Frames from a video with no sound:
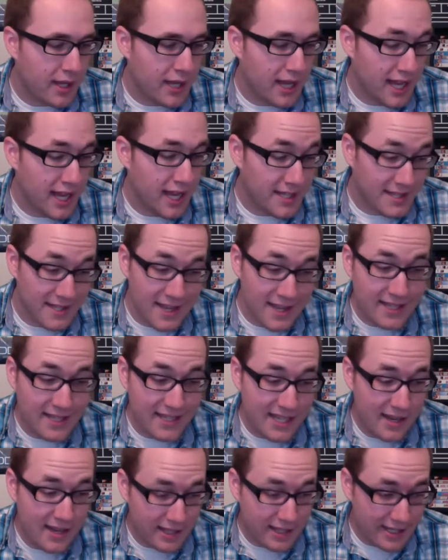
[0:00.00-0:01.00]
It's
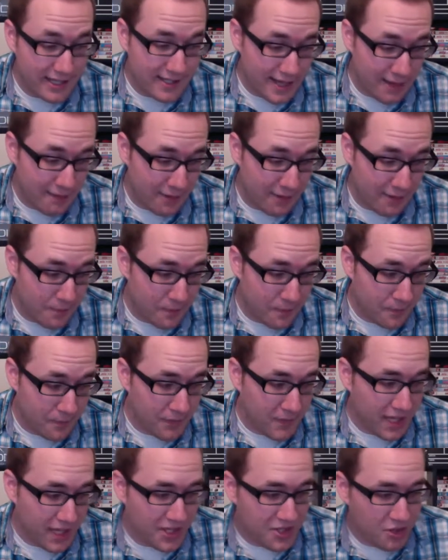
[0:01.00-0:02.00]
1997.
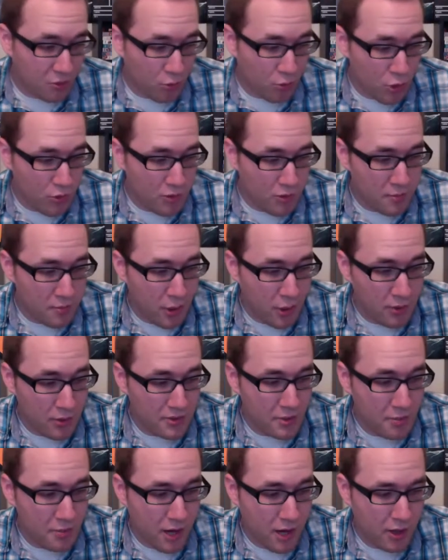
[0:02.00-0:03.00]
It's a ruined
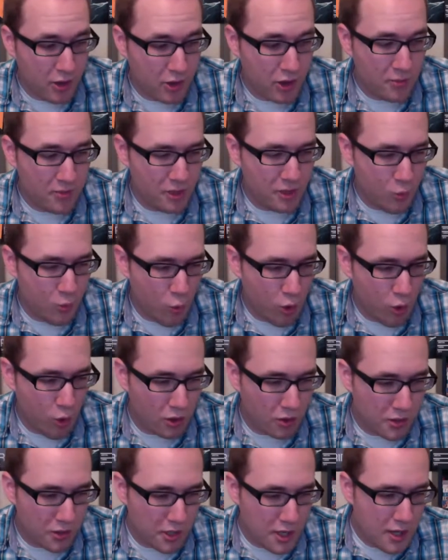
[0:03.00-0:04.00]
post-apocalyptic
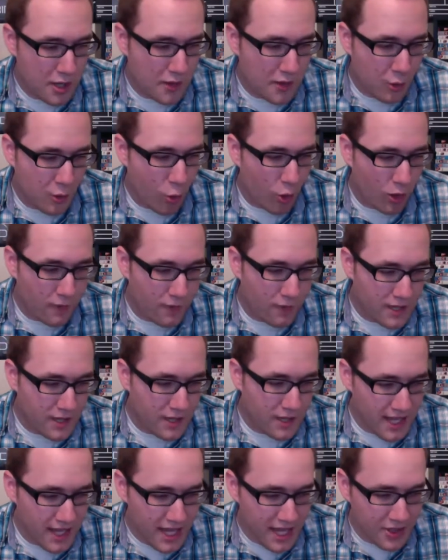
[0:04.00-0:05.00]
world. The
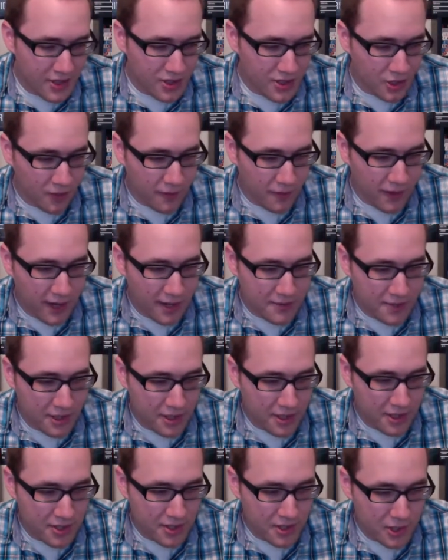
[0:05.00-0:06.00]
orphan kid survives
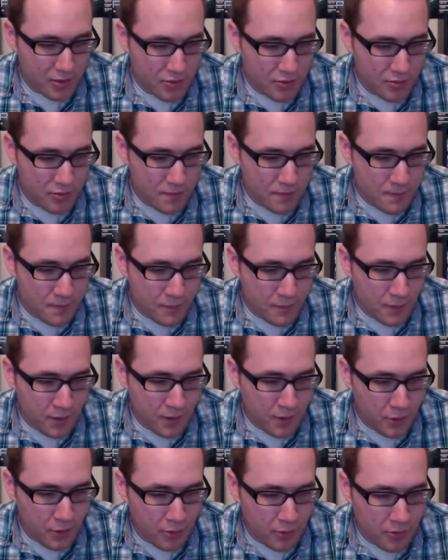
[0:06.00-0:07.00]
on his own
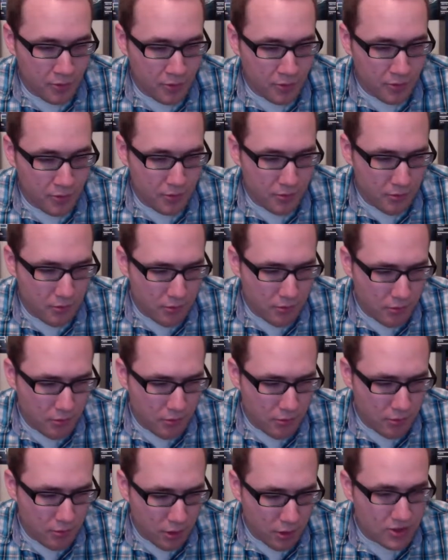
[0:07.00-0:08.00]
through
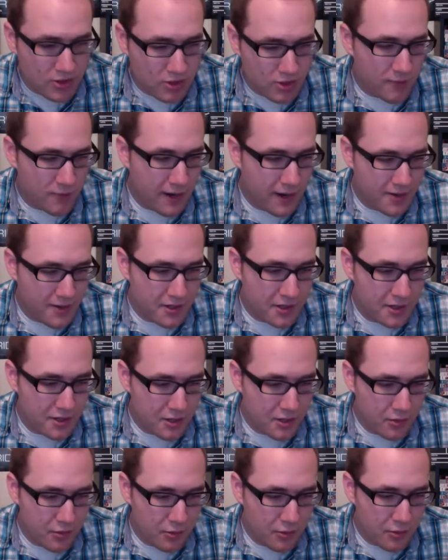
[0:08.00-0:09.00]

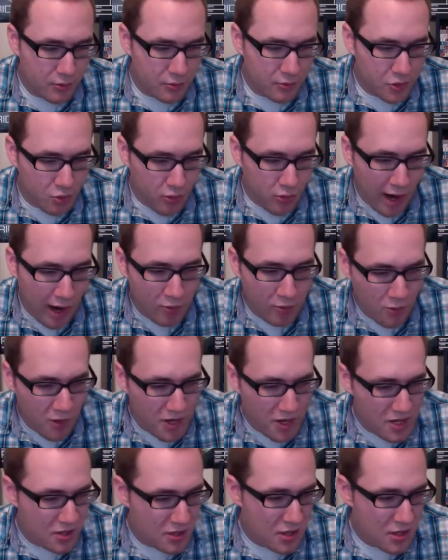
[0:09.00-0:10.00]

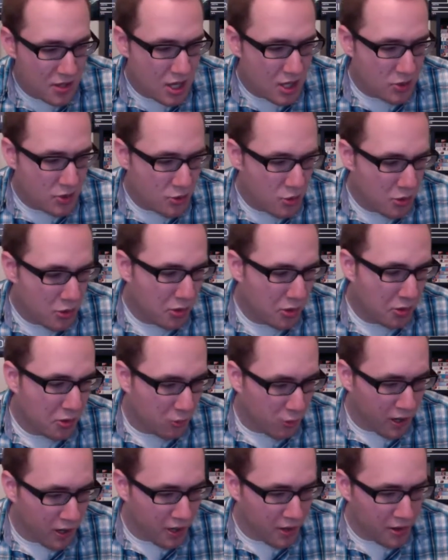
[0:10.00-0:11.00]
drought-ridden nuclear
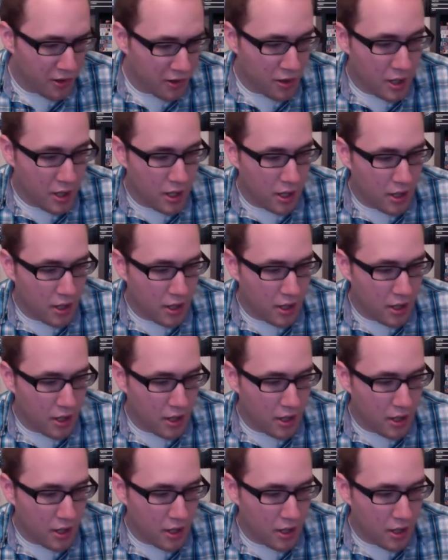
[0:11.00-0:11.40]
winter,